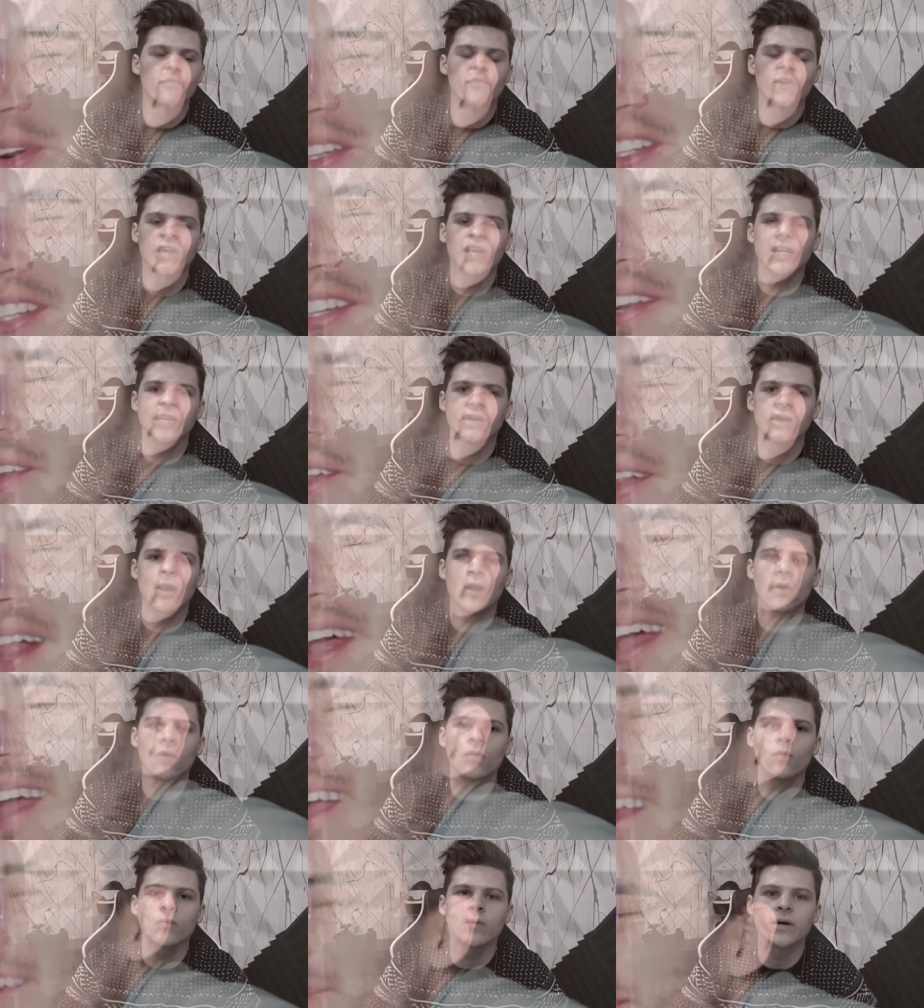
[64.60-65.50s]

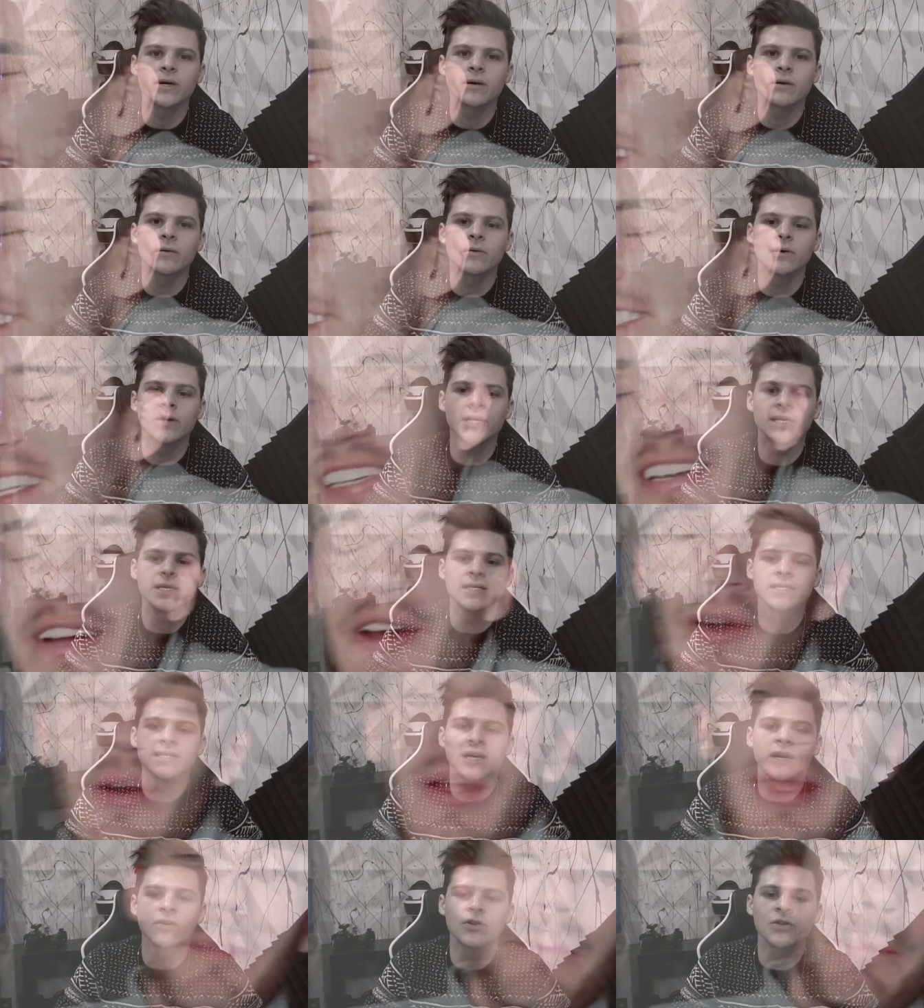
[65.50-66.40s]
video uh, and
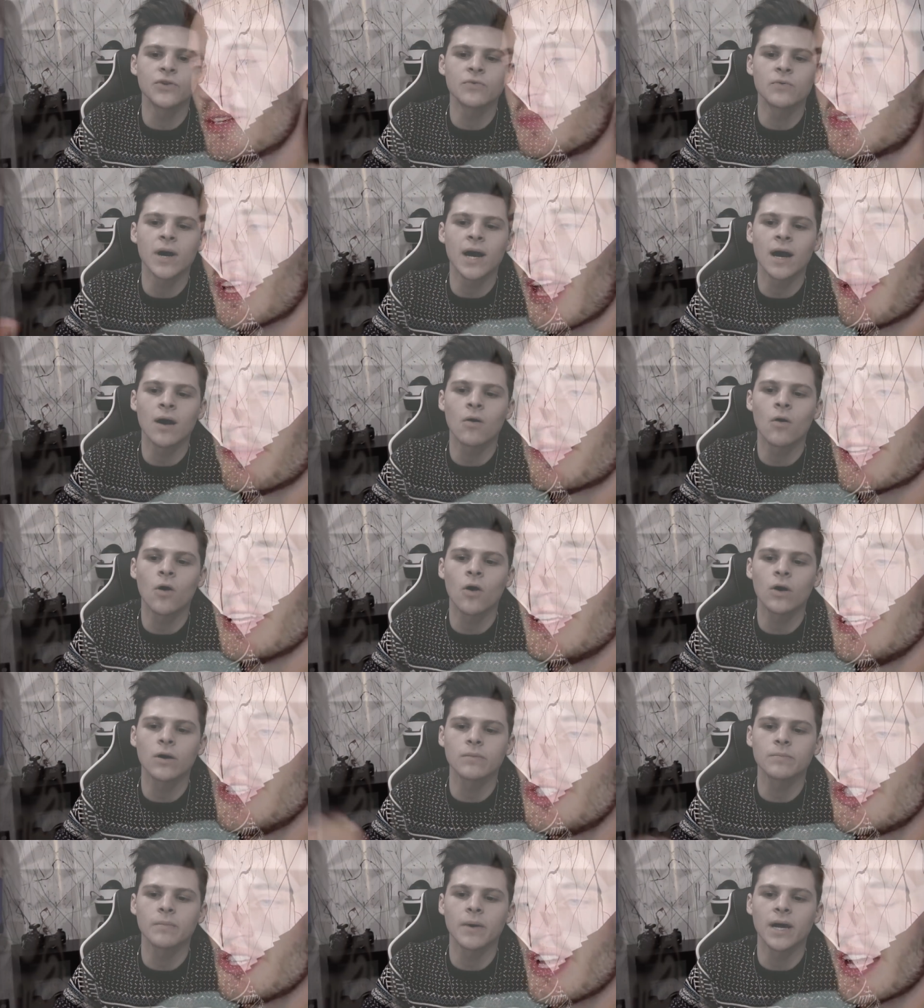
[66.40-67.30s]
tell you how
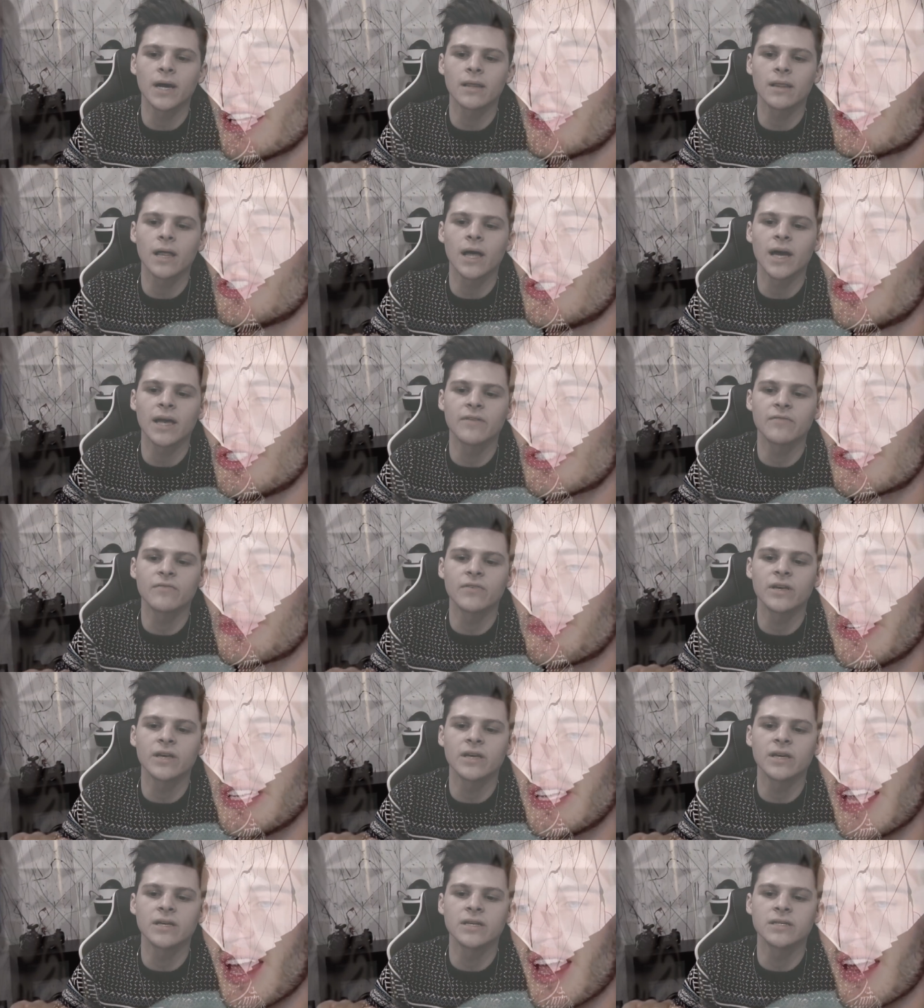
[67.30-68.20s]
hard my life
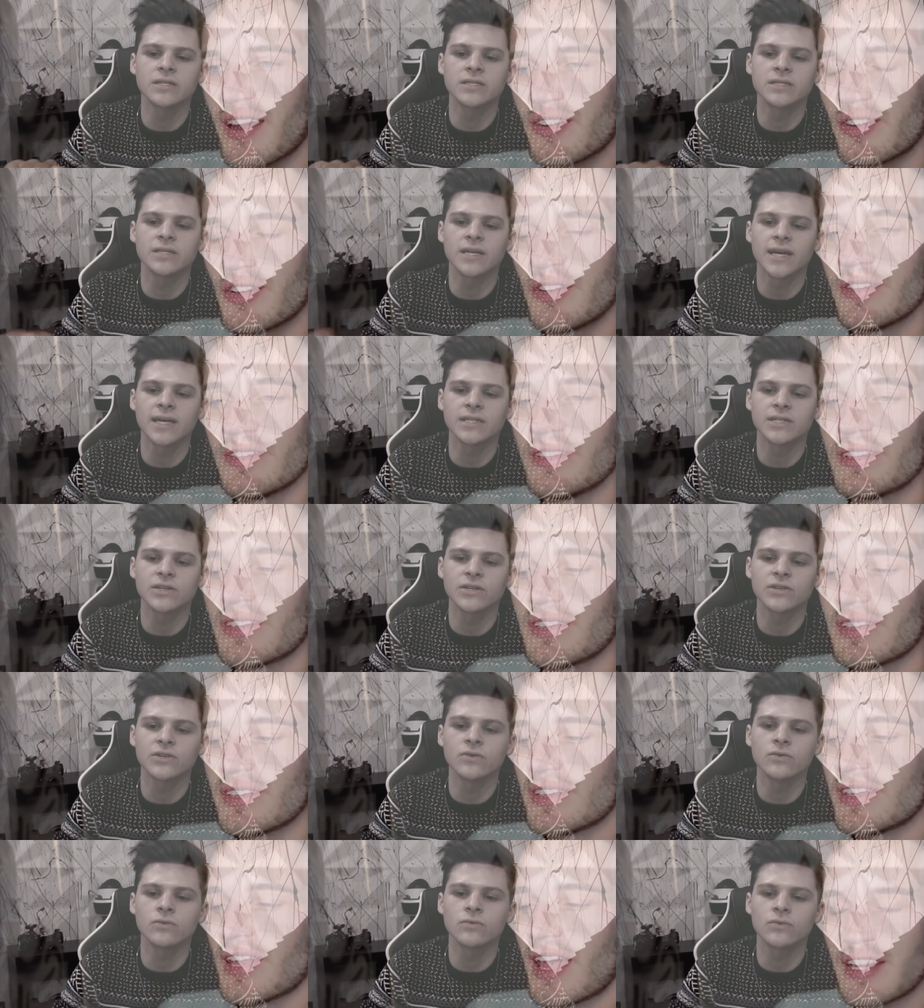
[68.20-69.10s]
is as a
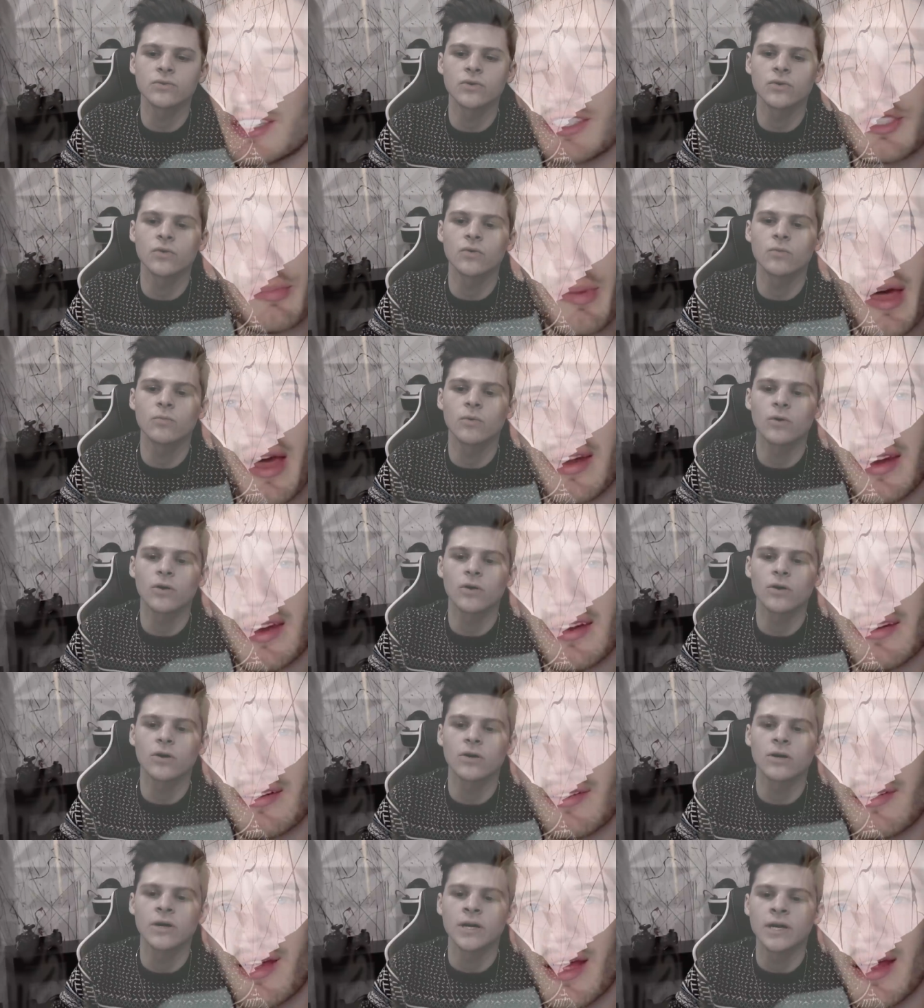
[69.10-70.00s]

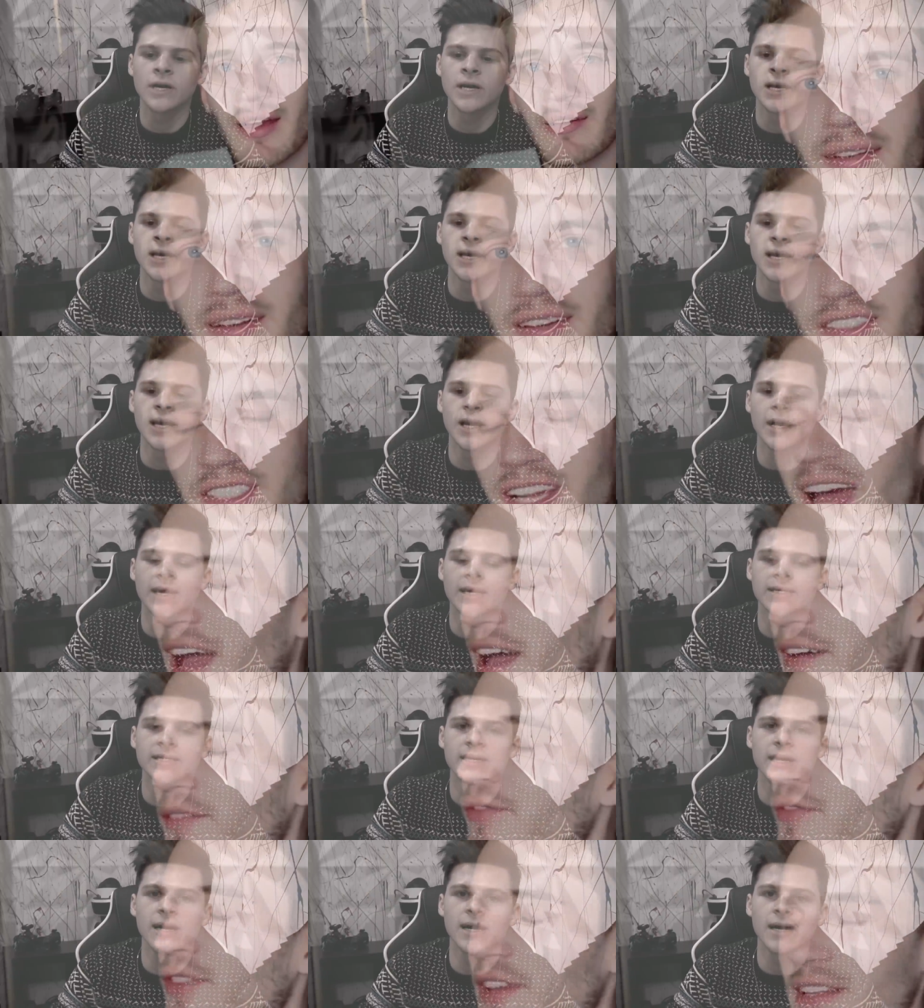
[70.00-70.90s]
YouTuber.
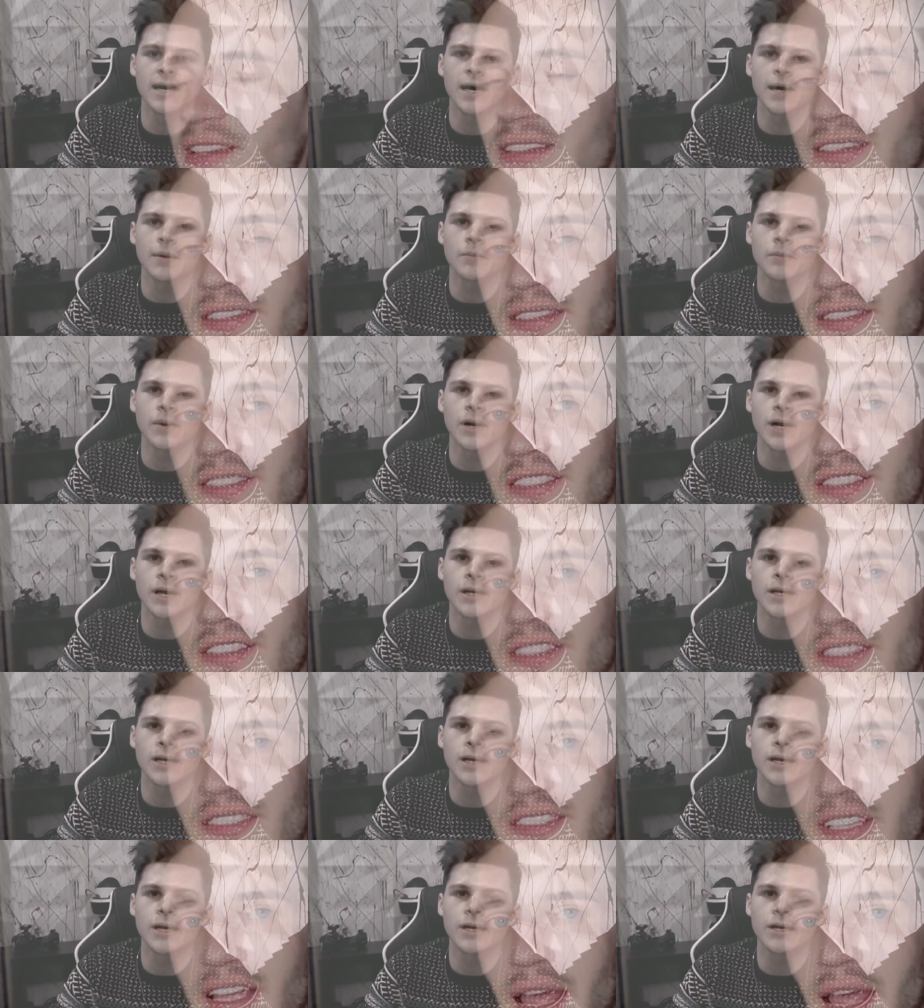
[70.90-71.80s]
And, uh, I'm, I,
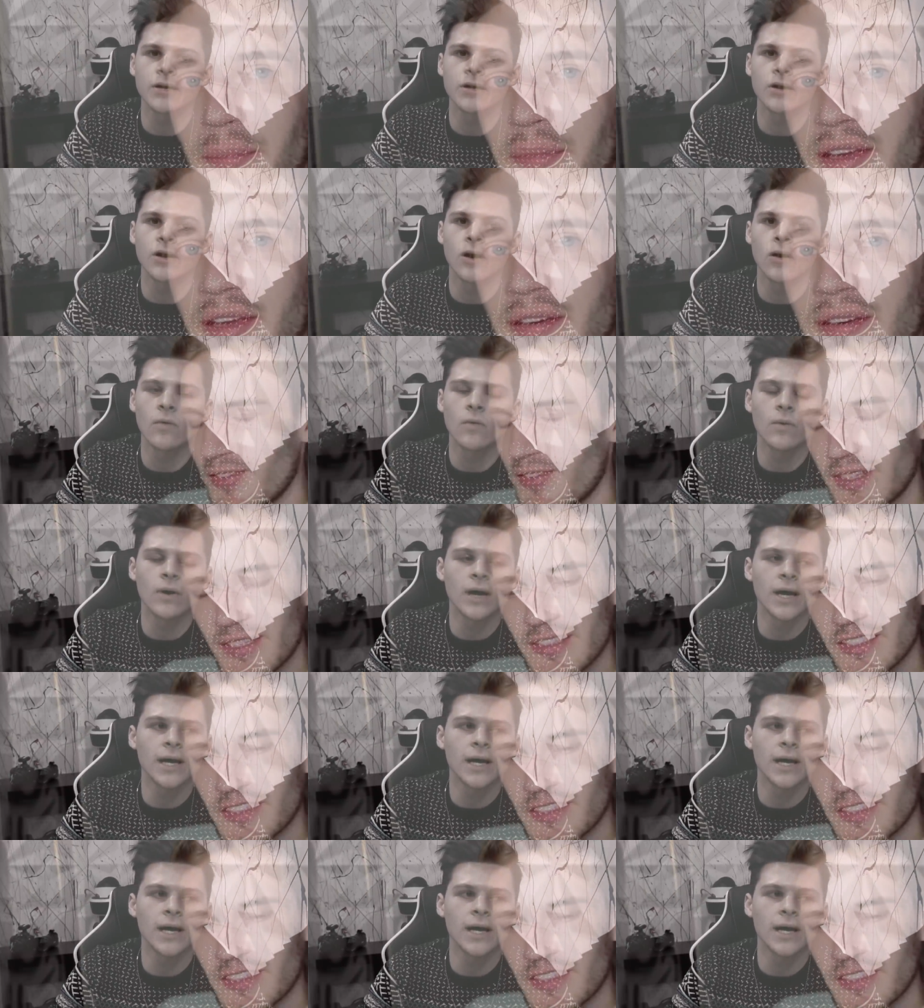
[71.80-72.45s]
you know,